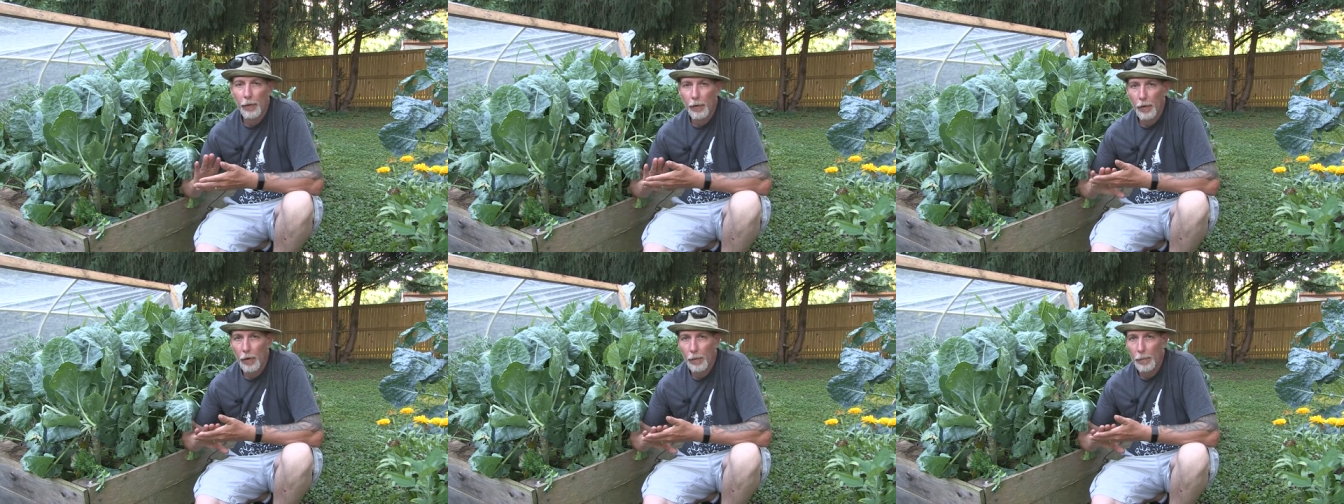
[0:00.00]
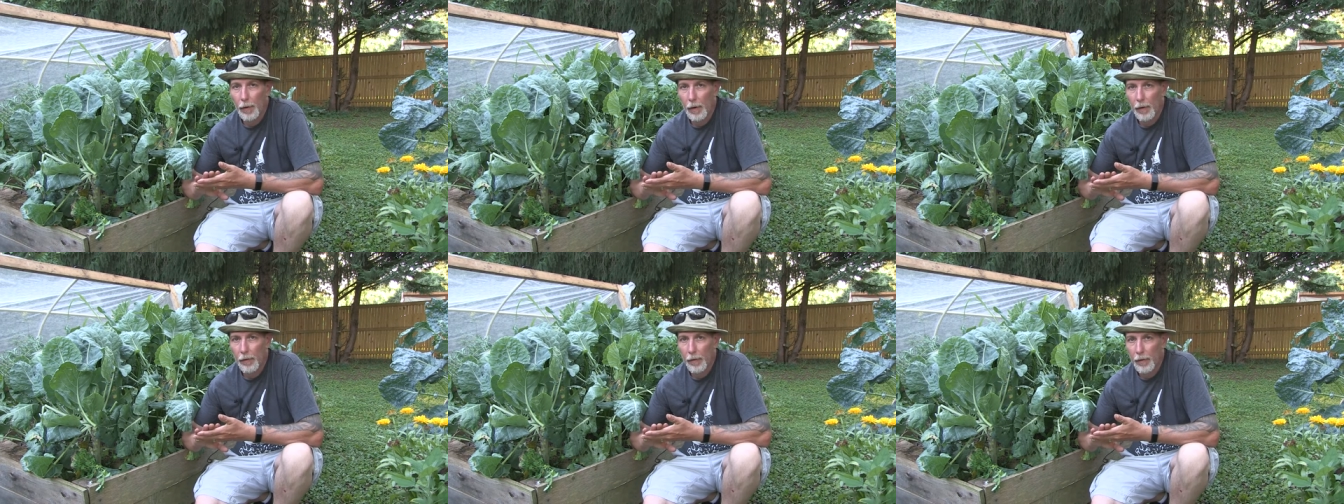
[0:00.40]
They're all
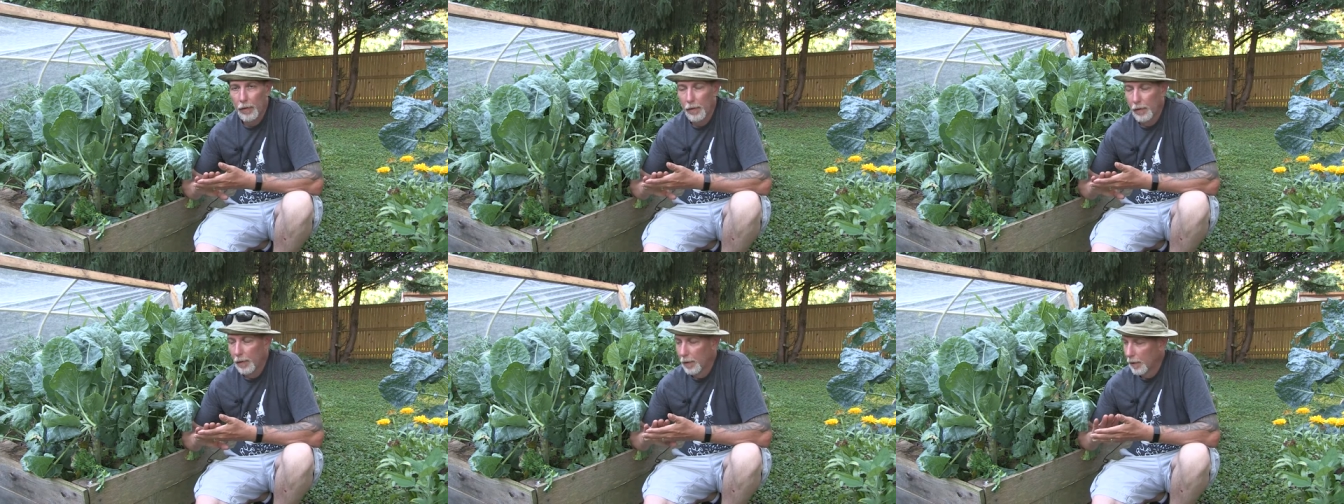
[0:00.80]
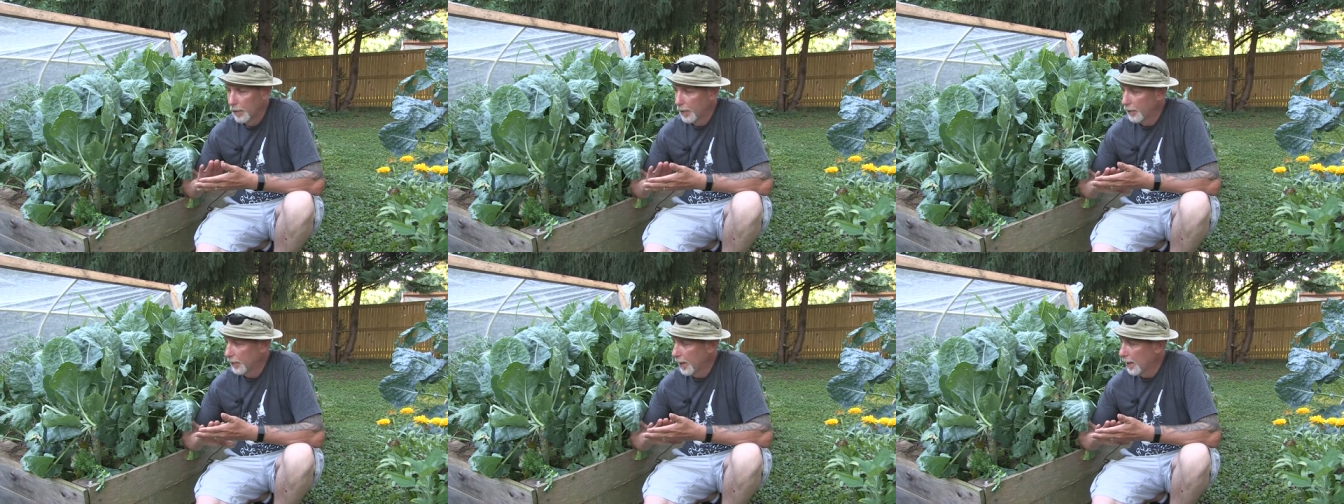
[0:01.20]
part of the,
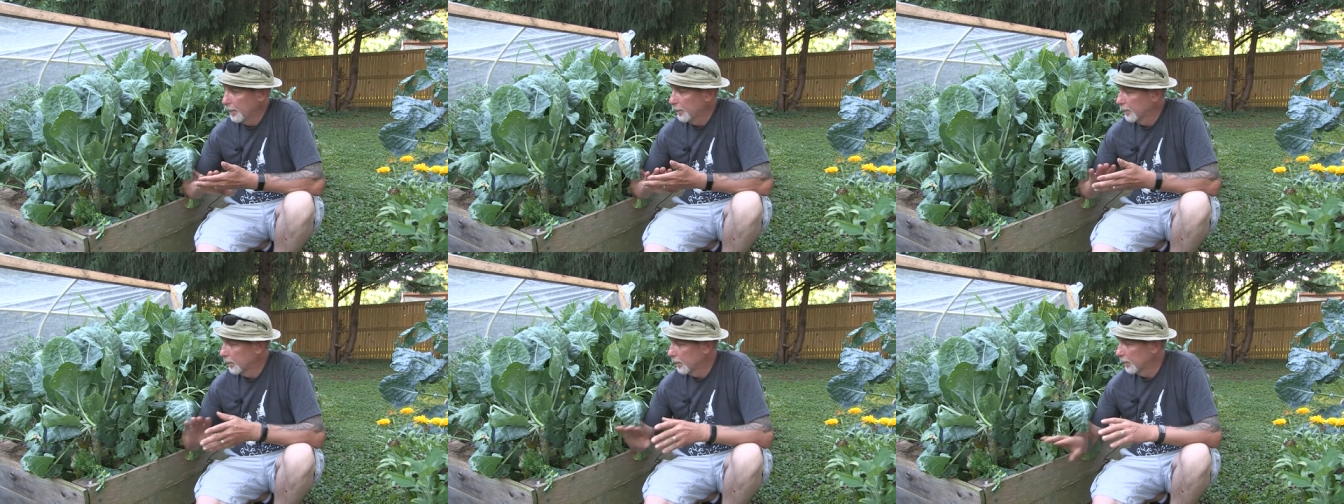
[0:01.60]
the same